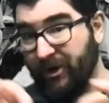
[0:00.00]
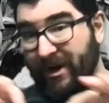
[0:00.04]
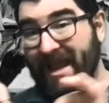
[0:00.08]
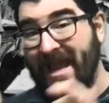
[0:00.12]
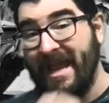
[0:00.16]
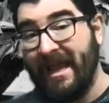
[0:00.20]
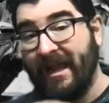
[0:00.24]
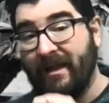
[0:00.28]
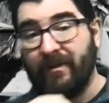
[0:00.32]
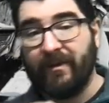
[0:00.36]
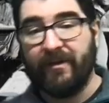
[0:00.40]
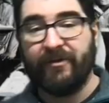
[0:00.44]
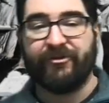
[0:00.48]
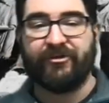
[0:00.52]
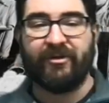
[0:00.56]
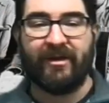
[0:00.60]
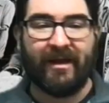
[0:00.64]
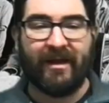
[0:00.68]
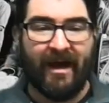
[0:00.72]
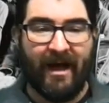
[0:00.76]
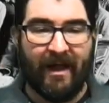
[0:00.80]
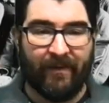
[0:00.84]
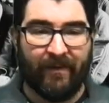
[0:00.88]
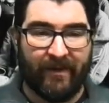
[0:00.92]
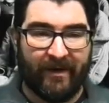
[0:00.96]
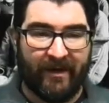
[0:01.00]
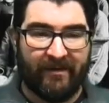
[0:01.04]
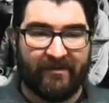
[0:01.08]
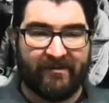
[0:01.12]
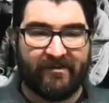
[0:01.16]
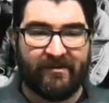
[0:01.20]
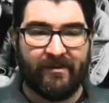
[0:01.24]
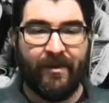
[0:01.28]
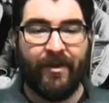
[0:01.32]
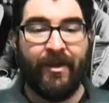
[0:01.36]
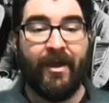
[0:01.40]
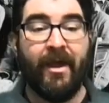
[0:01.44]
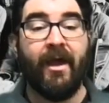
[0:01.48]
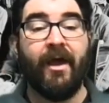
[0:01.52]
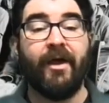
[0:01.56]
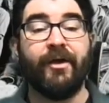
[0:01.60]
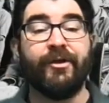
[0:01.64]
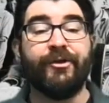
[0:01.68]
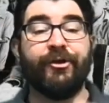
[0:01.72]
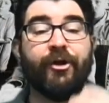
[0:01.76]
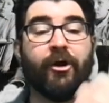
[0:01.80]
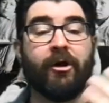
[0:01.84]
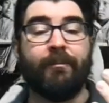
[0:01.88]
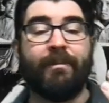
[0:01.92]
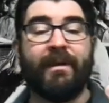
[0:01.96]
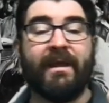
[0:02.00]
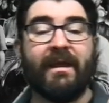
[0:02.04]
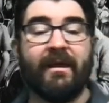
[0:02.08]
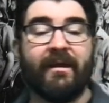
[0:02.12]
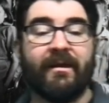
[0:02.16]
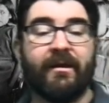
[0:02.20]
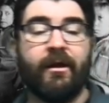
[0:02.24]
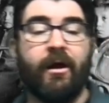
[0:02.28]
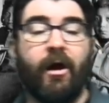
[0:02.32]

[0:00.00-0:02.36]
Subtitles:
English colonies. European